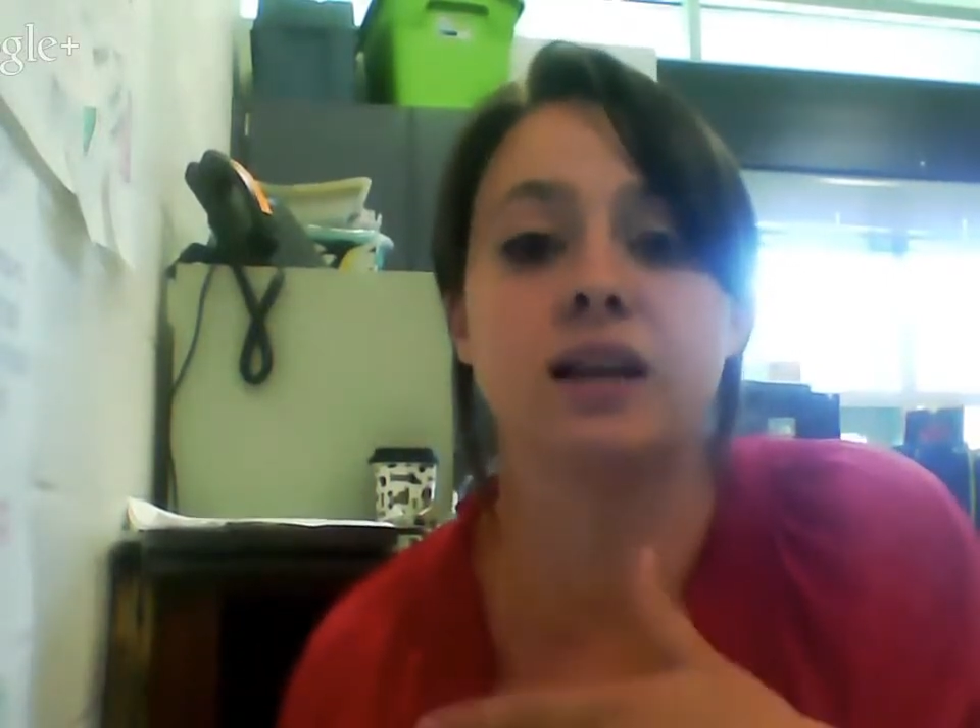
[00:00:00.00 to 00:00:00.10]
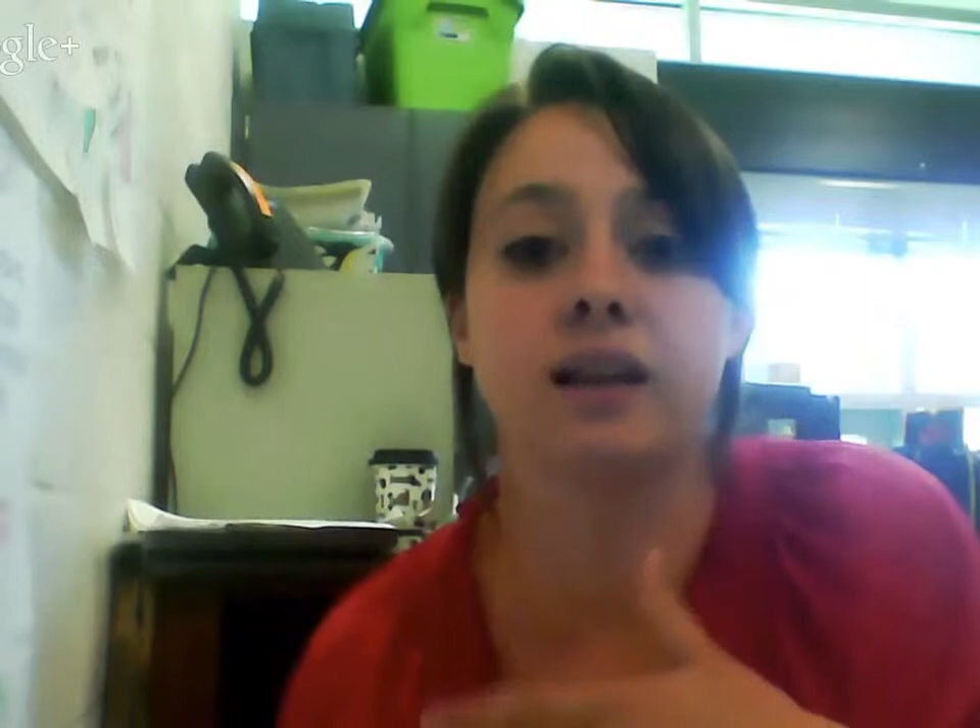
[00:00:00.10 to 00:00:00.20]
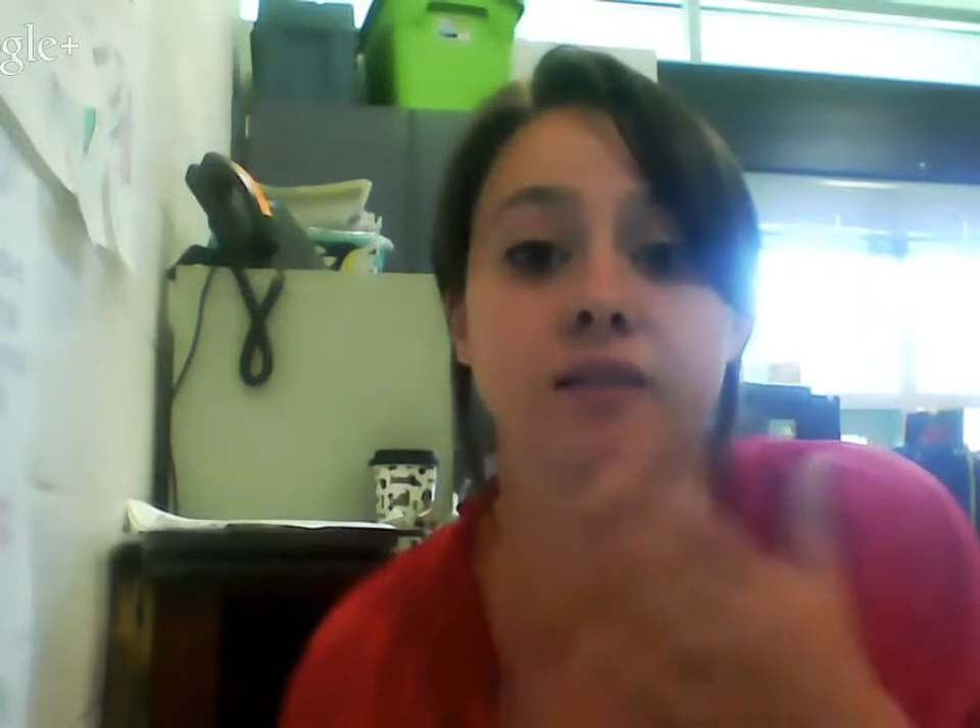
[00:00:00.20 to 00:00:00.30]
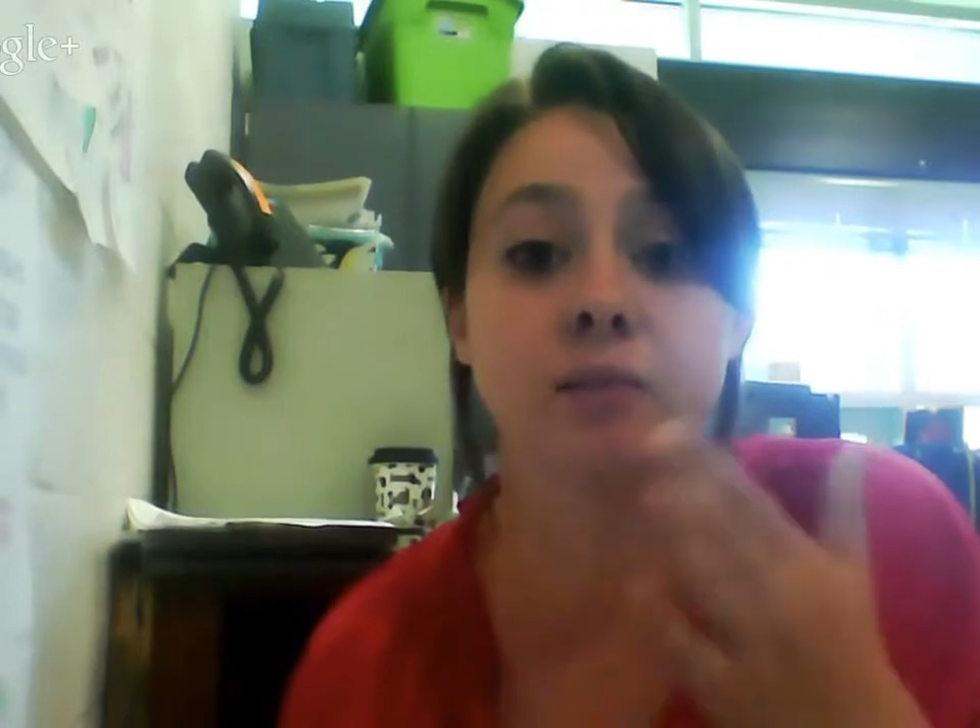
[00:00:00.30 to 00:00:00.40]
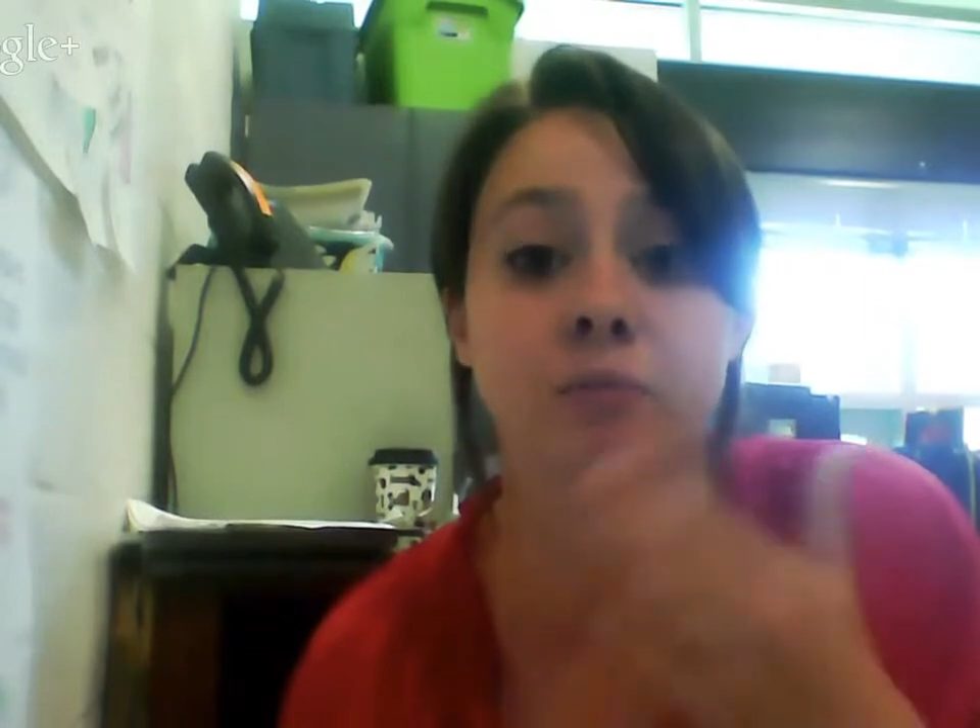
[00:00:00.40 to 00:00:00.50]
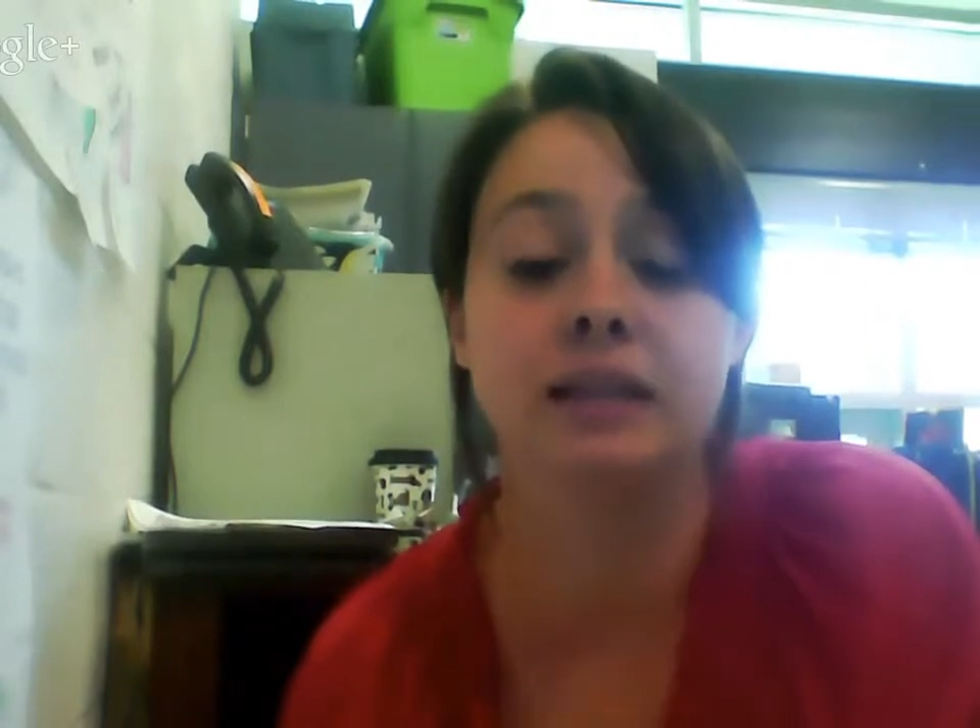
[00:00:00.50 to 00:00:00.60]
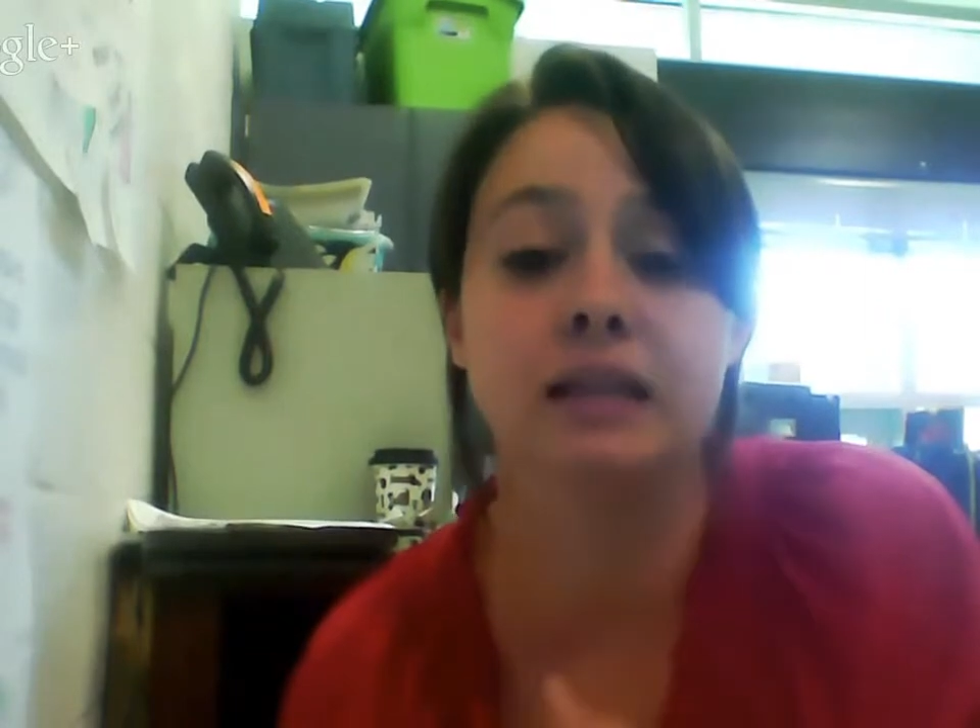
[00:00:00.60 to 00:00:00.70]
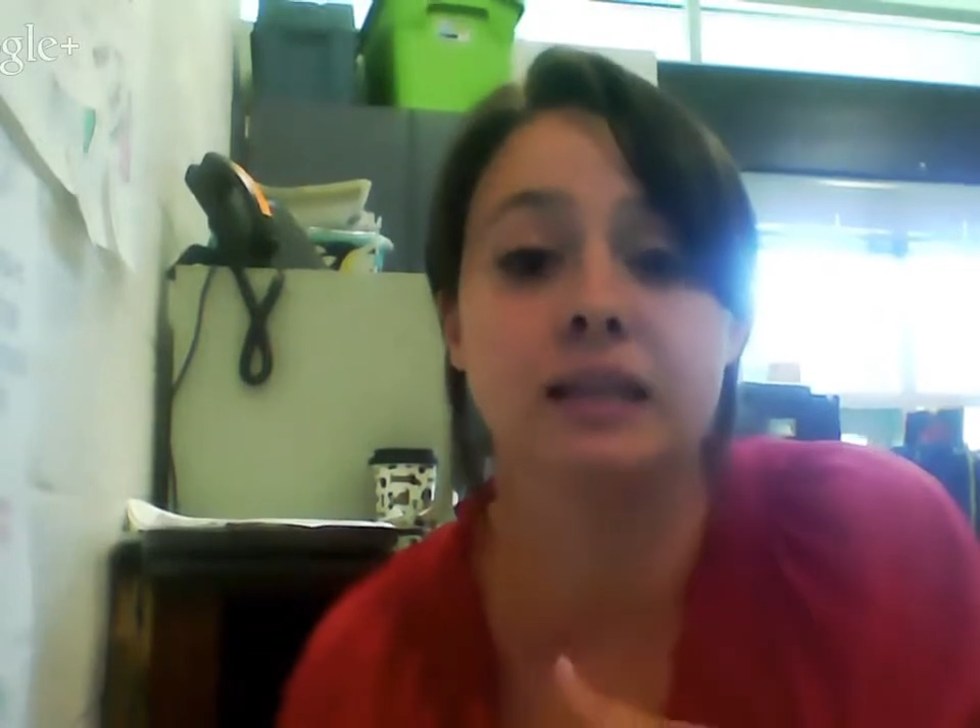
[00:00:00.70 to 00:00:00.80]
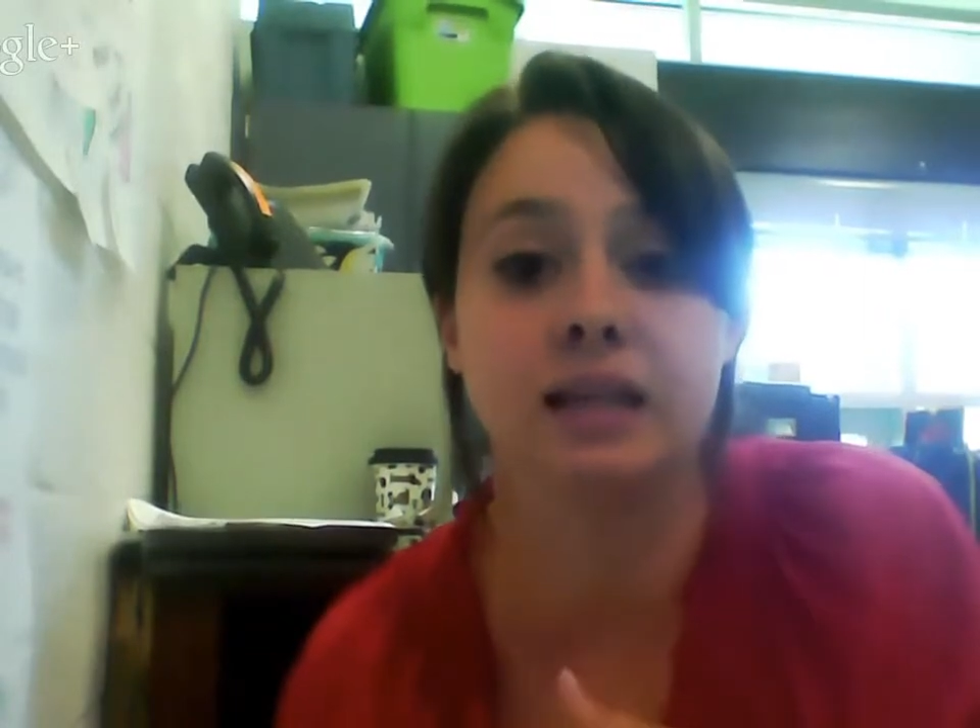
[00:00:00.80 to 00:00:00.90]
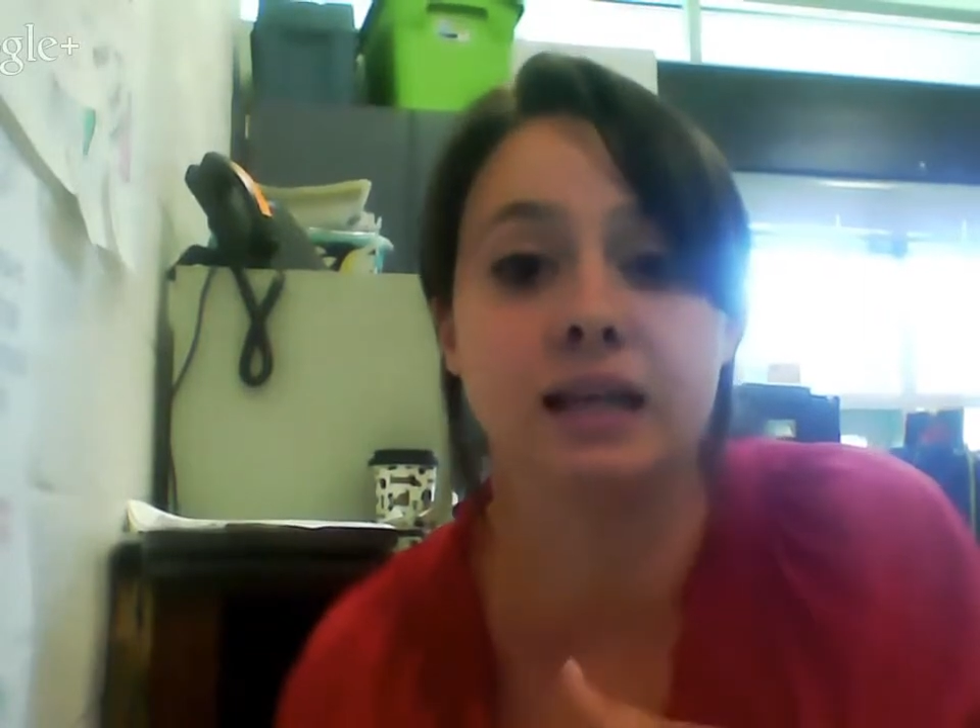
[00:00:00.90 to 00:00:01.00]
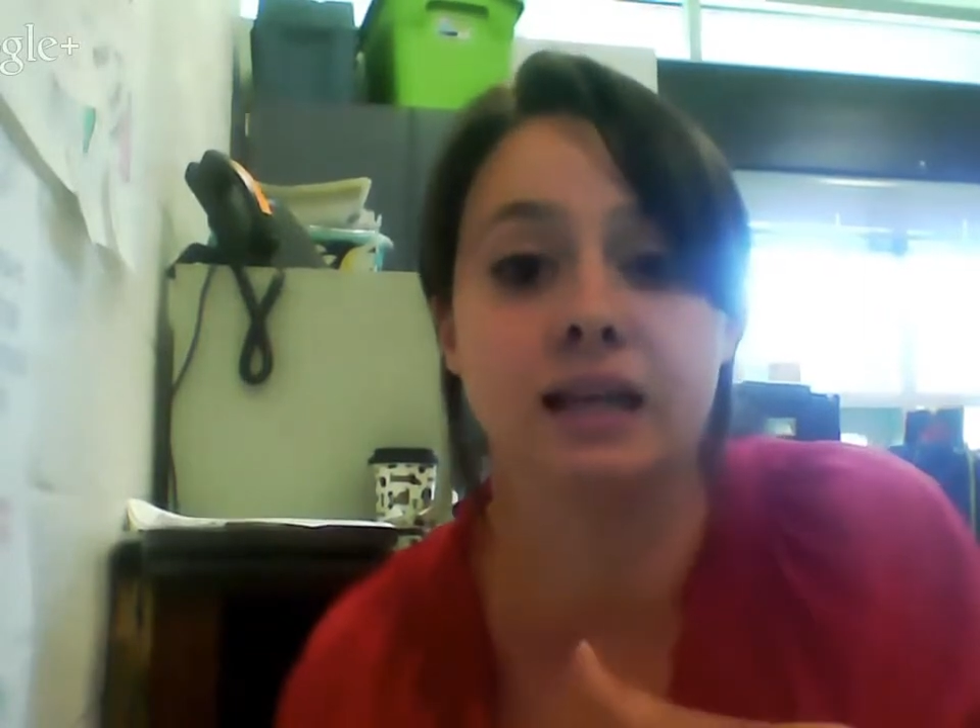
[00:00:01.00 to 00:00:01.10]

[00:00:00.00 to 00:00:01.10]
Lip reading: they've completed the